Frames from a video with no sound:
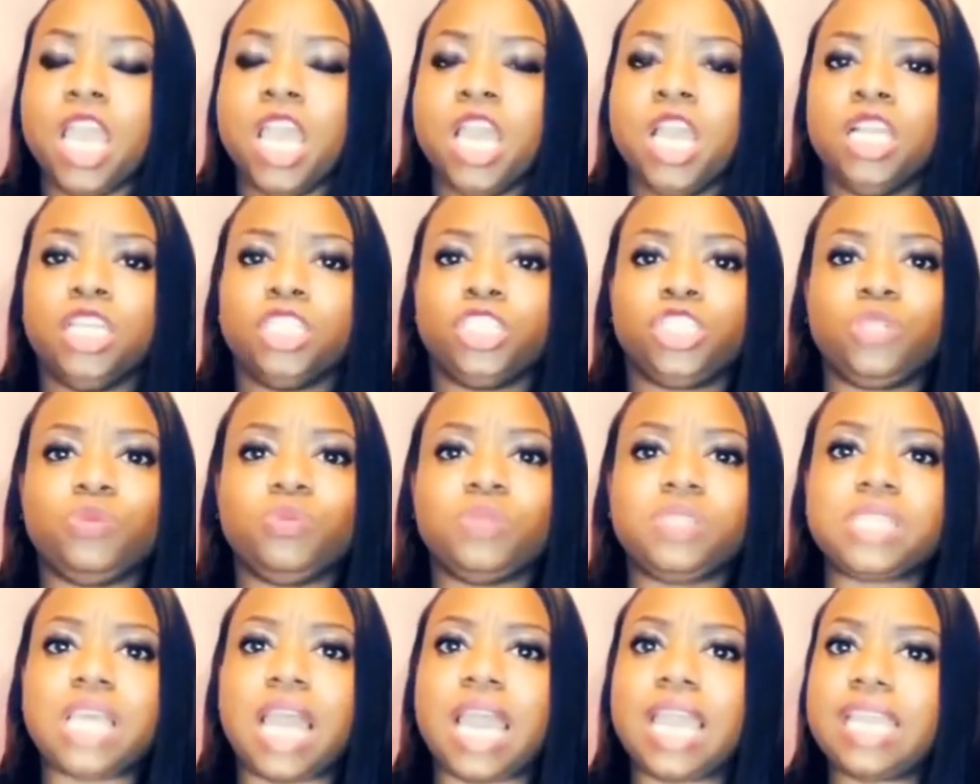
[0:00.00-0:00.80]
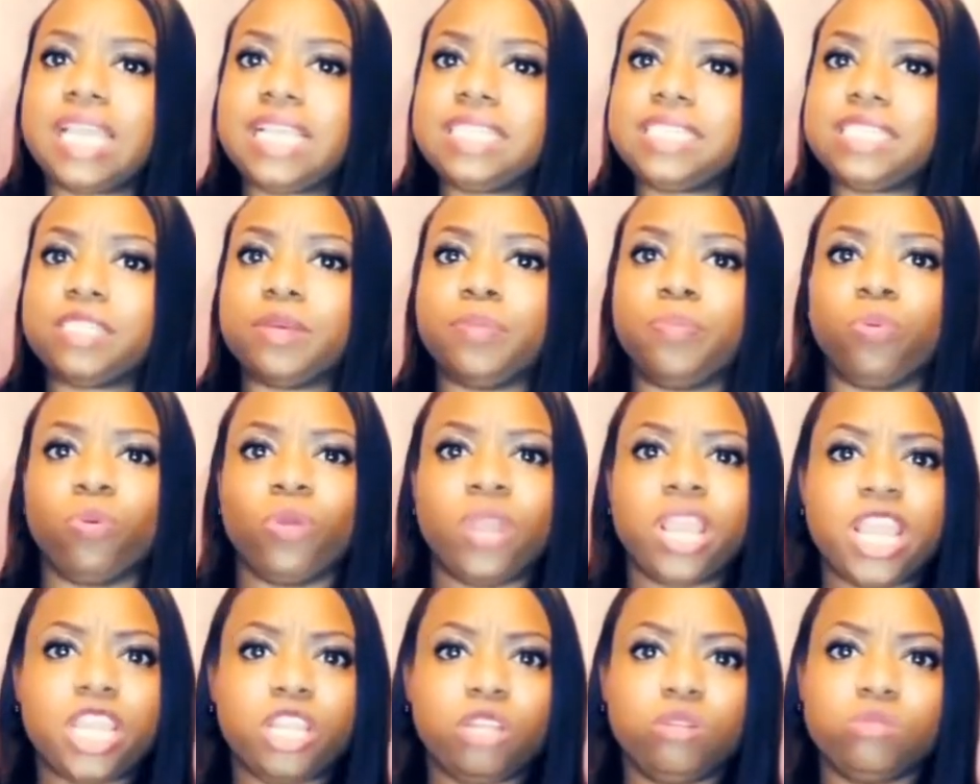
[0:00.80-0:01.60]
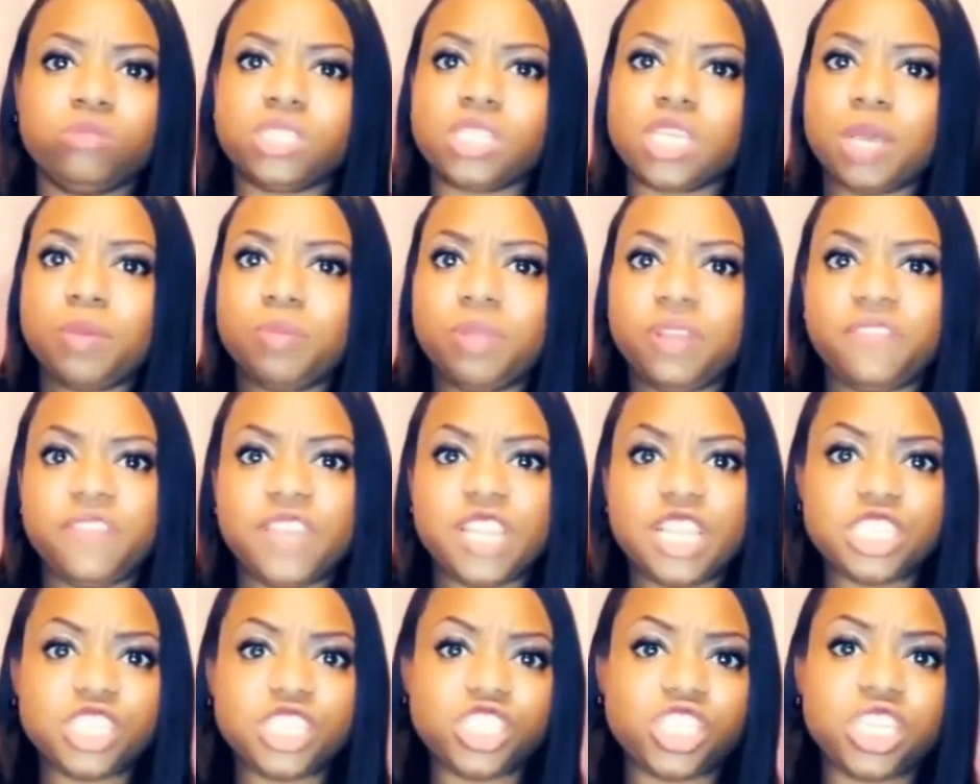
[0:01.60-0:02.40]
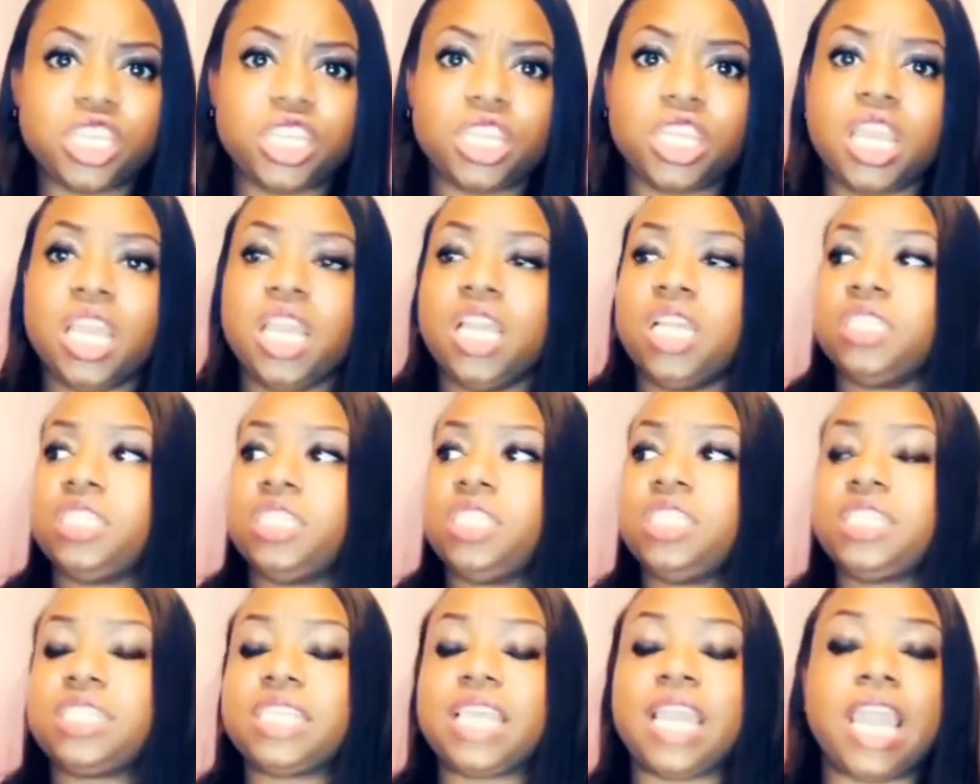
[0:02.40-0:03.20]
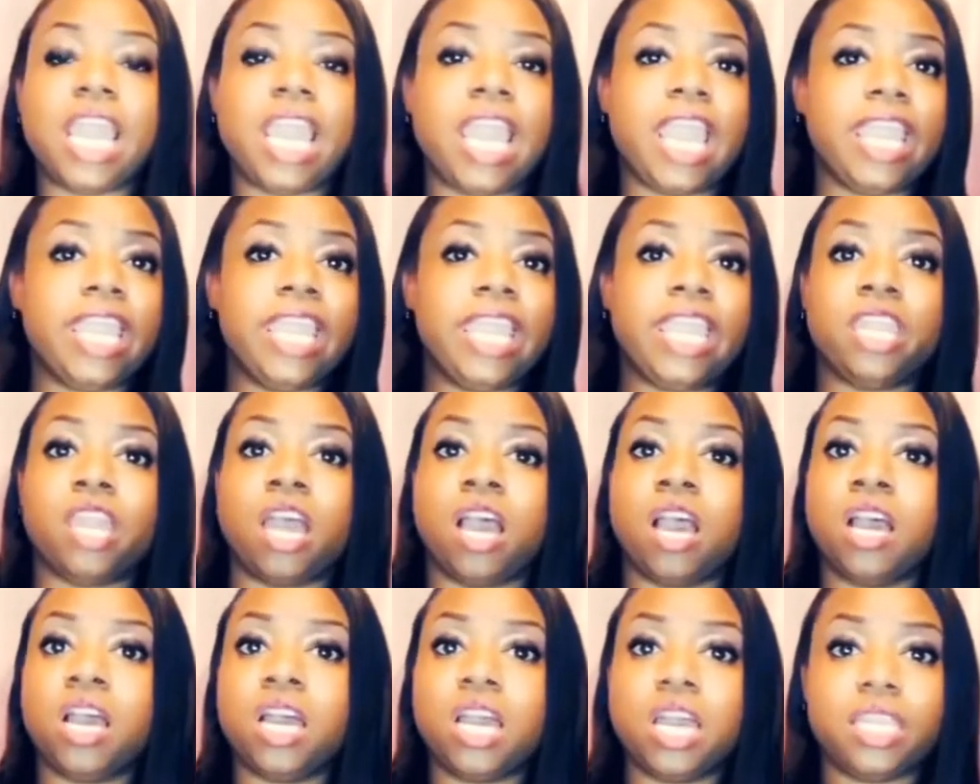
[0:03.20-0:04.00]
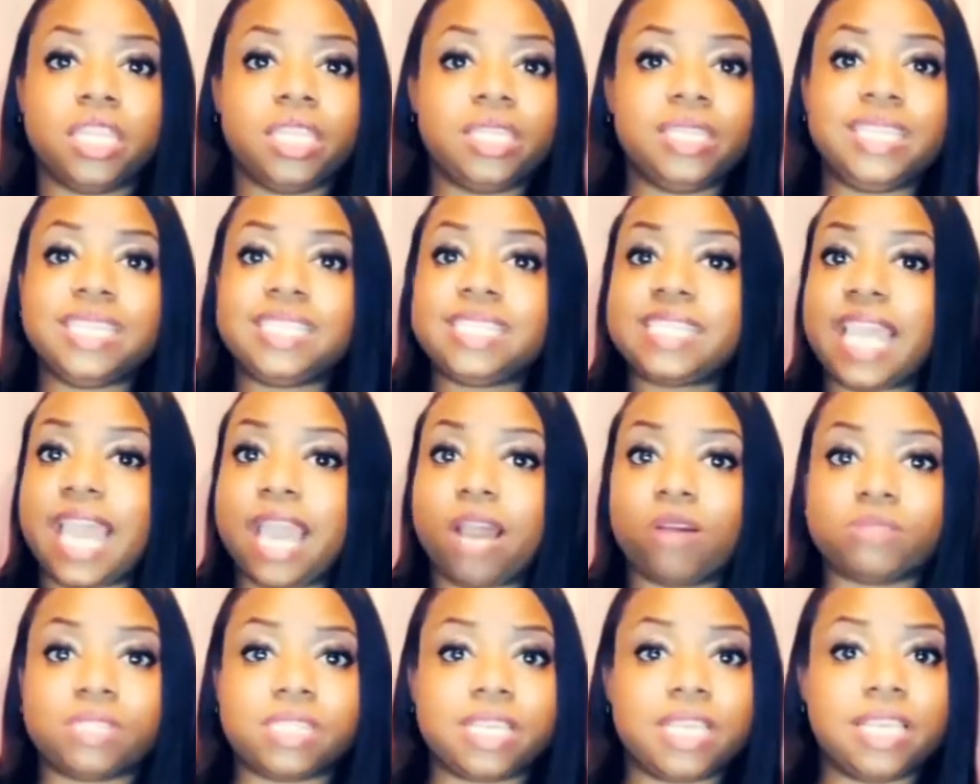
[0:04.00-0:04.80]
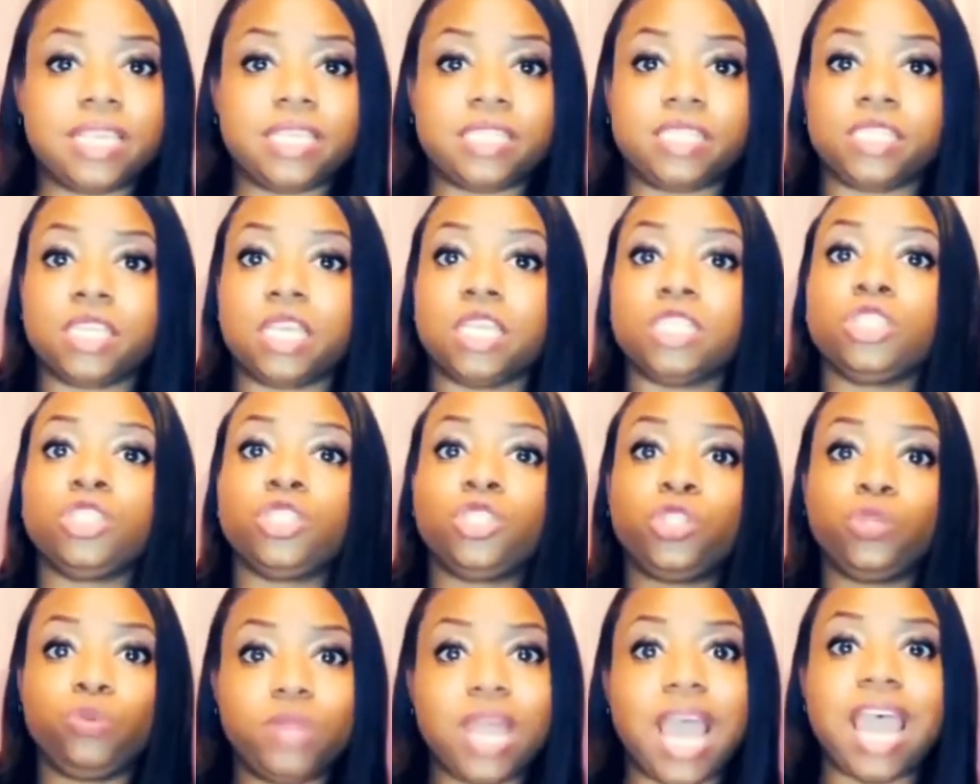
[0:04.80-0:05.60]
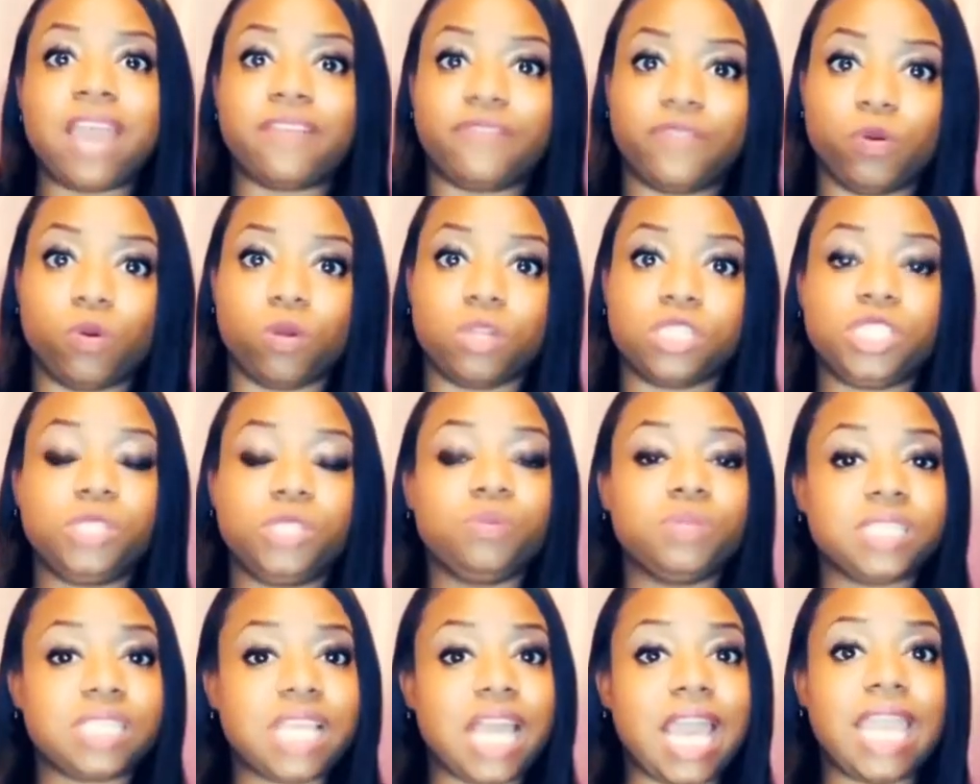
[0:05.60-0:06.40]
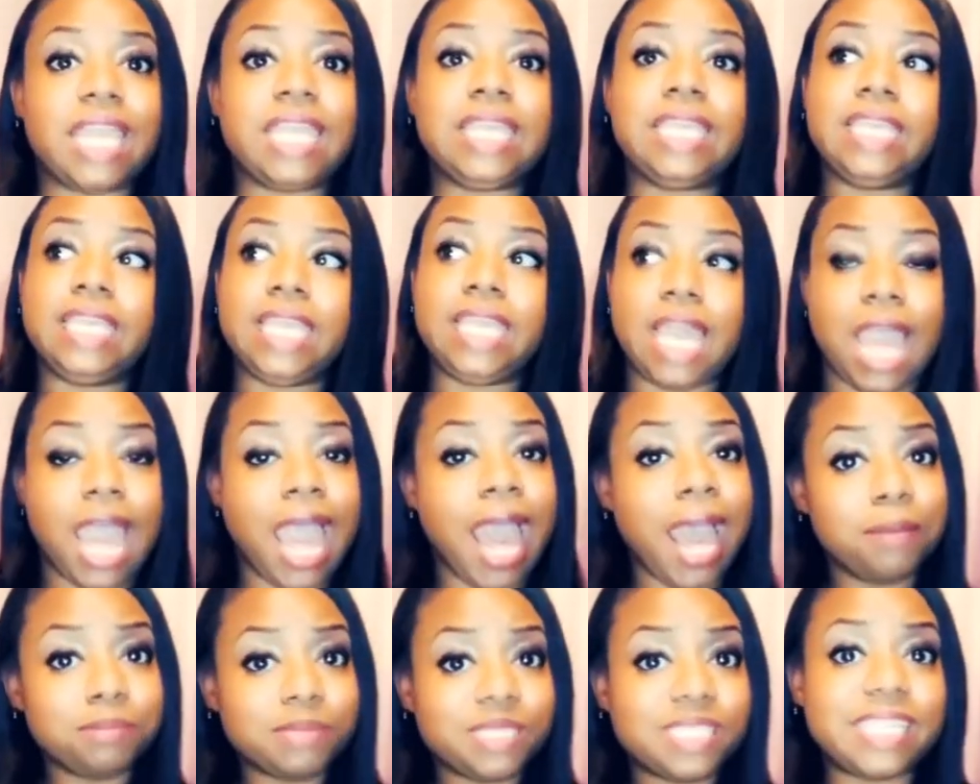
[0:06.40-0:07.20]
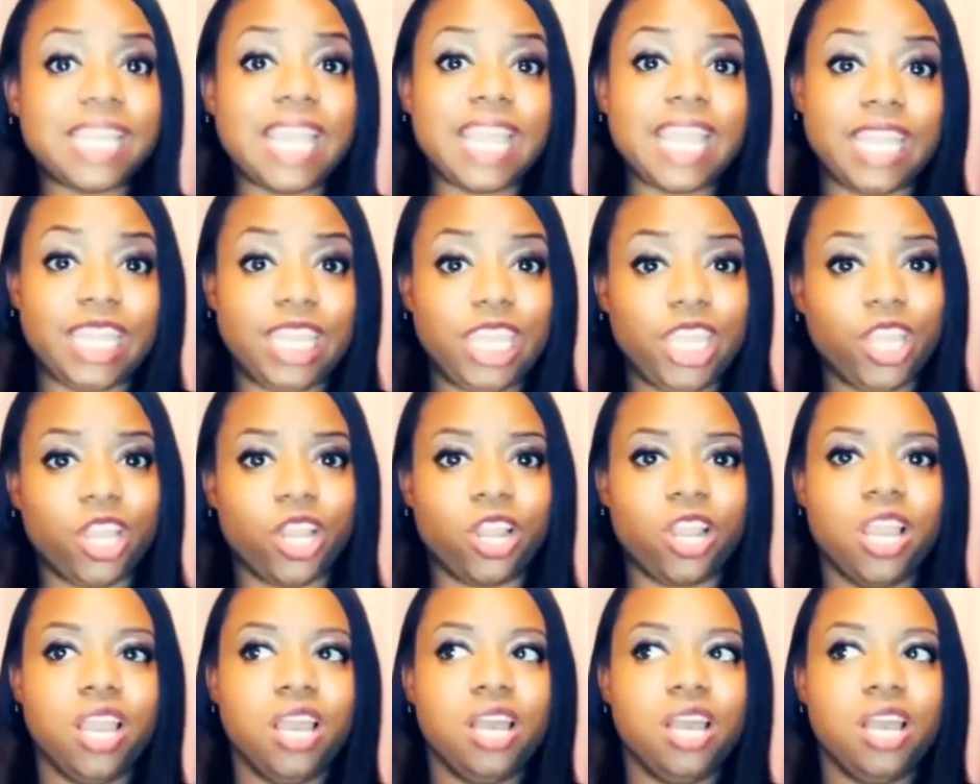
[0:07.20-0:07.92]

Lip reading: She was like, it's a brand new subdivision. She said, and honey, this house is to die for. She was like, yeah, I'm staying here.